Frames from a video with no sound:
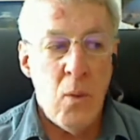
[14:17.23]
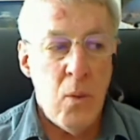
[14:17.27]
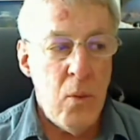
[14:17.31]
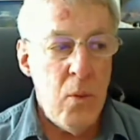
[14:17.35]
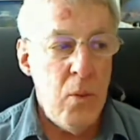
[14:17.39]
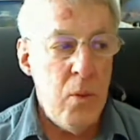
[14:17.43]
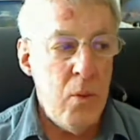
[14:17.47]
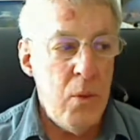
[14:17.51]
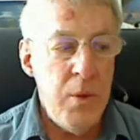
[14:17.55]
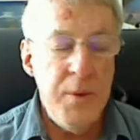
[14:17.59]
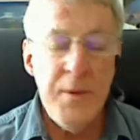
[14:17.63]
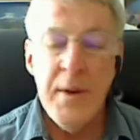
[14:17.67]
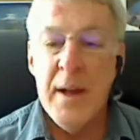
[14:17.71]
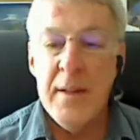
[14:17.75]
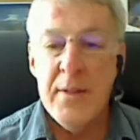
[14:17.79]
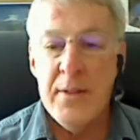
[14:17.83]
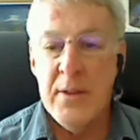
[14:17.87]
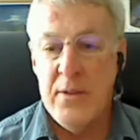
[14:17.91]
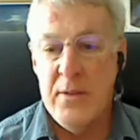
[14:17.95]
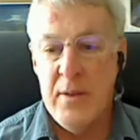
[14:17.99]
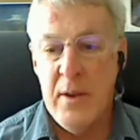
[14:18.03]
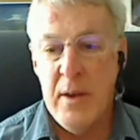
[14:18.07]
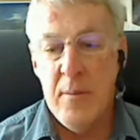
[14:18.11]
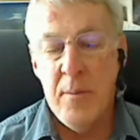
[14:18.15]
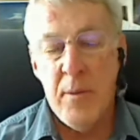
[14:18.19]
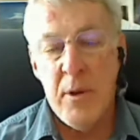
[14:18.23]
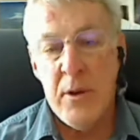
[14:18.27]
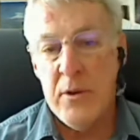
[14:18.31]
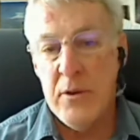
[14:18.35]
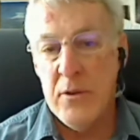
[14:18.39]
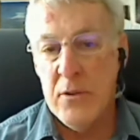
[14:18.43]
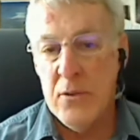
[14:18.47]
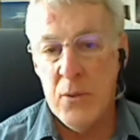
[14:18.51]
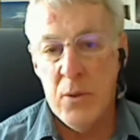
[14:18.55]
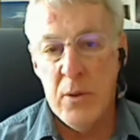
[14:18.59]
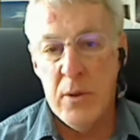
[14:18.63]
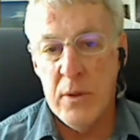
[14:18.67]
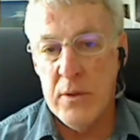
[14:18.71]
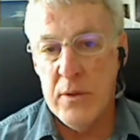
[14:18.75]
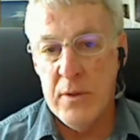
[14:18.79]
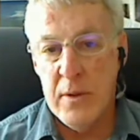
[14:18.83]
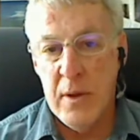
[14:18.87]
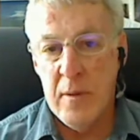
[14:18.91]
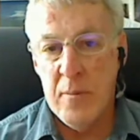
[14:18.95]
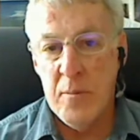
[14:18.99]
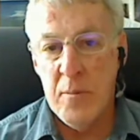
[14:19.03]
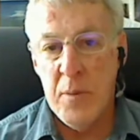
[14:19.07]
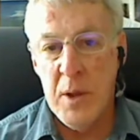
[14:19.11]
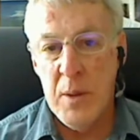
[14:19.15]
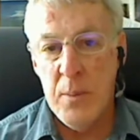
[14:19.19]
we've got the same interests. We're the
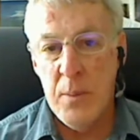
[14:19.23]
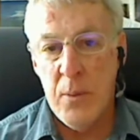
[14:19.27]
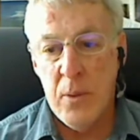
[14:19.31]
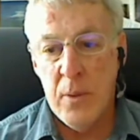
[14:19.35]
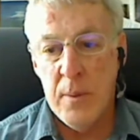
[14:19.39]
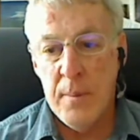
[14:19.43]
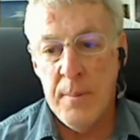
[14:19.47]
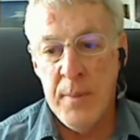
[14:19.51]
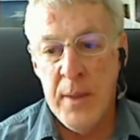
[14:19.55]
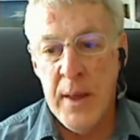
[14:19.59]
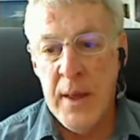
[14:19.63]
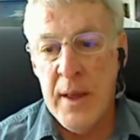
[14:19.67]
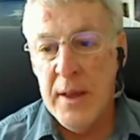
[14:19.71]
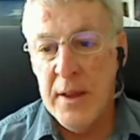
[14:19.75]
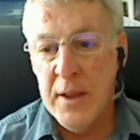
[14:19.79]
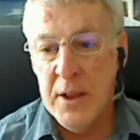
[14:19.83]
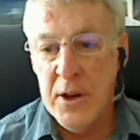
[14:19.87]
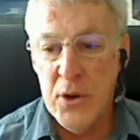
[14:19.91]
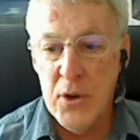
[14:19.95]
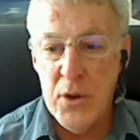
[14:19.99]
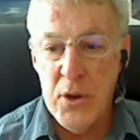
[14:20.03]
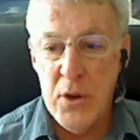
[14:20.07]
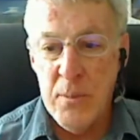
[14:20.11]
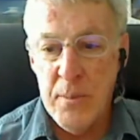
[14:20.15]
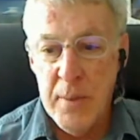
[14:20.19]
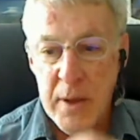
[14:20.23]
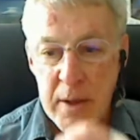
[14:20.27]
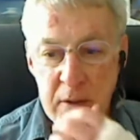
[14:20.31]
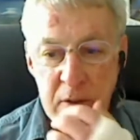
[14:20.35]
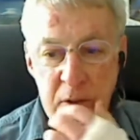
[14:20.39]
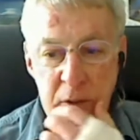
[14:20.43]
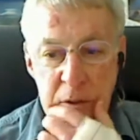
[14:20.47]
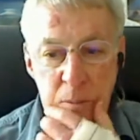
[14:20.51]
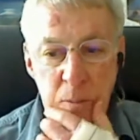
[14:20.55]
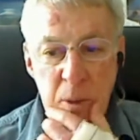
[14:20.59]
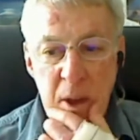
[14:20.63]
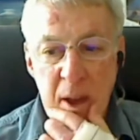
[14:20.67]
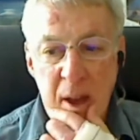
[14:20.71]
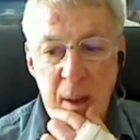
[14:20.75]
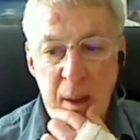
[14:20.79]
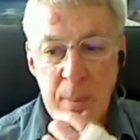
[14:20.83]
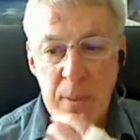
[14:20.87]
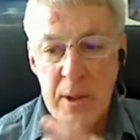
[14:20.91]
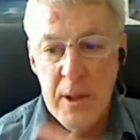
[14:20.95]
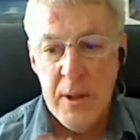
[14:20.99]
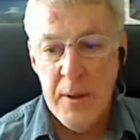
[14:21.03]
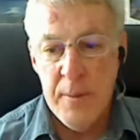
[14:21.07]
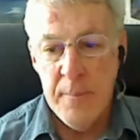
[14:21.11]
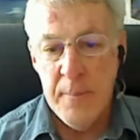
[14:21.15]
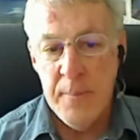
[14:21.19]
same people. You mentioned,
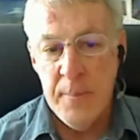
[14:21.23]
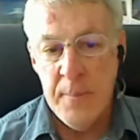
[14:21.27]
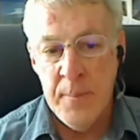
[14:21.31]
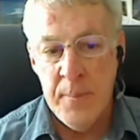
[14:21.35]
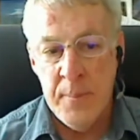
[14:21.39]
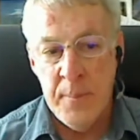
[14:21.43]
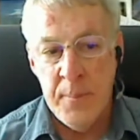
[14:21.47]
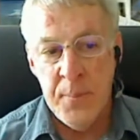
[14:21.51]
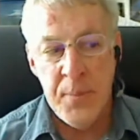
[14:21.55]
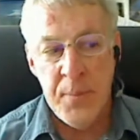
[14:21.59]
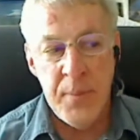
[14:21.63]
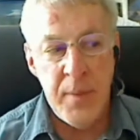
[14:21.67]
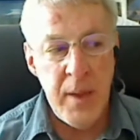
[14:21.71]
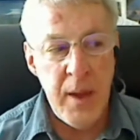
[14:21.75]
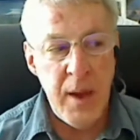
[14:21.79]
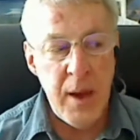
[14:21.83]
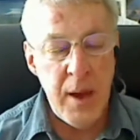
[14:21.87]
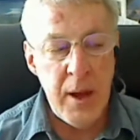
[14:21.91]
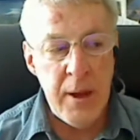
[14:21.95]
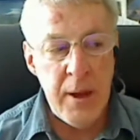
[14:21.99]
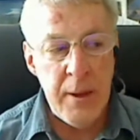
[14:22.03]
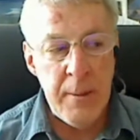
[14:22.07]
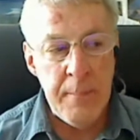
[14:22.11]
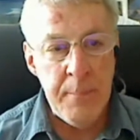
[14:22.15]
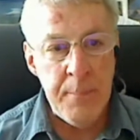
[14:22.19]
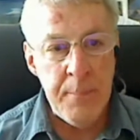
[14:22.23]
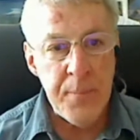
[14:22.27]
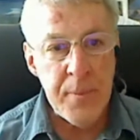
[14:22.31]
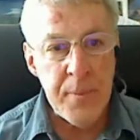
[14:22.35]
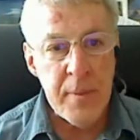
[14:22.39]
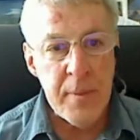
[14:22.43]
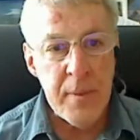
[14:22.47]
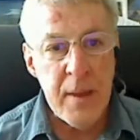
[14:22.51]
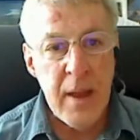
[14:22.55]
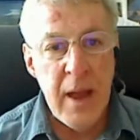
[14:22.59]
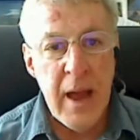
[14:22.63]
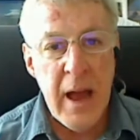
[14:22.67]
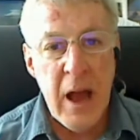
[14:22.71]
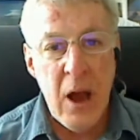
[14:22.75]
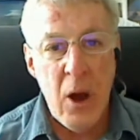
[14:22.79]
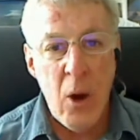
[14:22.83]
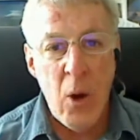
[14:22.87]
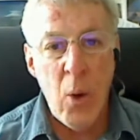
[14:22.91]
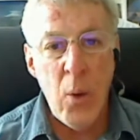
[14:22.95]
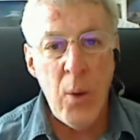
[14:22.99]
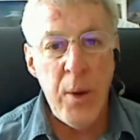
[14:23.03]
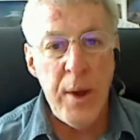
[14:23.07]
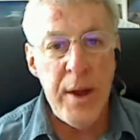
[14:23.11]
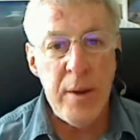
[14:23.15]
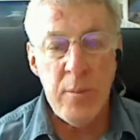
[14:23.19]
Pamela,
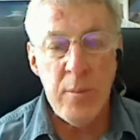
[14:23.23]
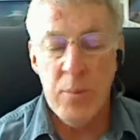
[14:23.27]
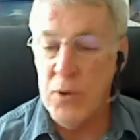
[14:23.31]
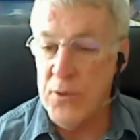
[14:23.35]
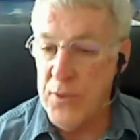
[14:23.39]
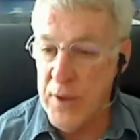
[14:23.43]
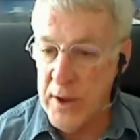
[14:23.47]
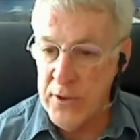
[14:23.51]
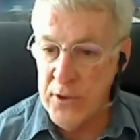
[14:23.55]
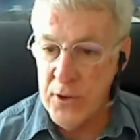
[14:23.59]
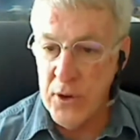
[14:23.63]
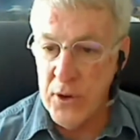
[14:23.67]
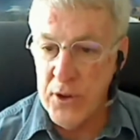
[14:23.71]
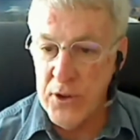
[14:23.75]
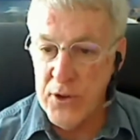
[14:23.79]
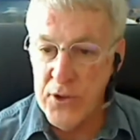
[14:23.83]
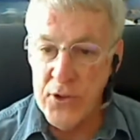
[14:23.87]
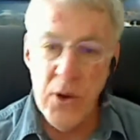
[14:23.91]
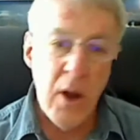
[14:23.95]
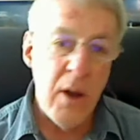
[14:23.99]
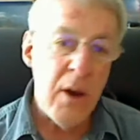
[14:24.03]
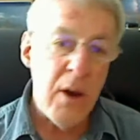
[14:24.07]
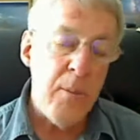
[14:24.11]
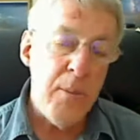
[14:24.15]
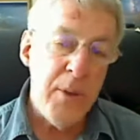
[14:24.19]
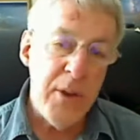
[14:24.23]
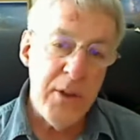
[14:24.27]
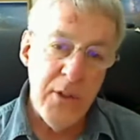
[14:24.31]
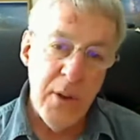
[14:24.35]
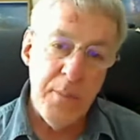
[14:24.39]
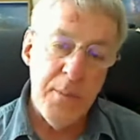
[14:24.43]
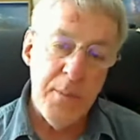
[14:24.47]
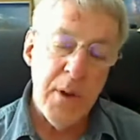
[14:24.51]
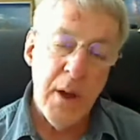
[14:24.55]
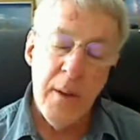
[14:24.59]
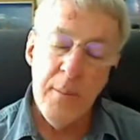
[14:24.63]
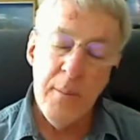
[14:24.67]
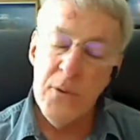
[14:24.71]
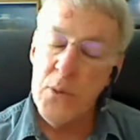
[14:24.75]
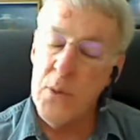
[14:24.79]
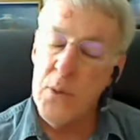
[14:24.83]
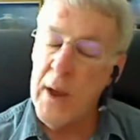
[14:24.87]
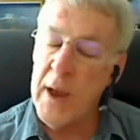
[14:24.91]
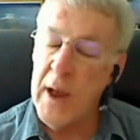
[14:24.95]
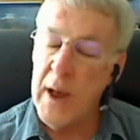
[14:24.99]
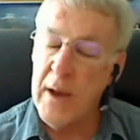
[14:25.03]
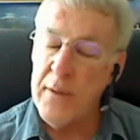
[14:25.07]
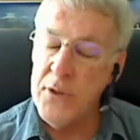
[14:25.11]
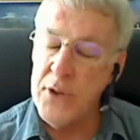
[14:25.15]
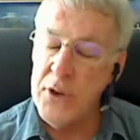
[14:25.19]
how in professional astronomy, sometimes
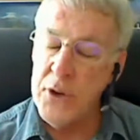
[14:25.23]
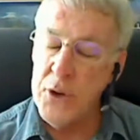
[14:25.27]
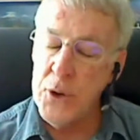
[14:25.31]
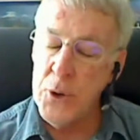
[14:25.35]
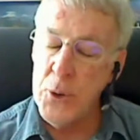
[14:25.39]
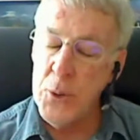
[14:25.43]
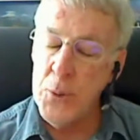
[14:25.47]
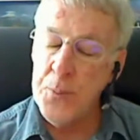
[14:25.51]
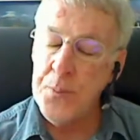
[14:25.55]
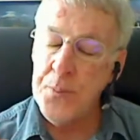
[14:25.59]
we have to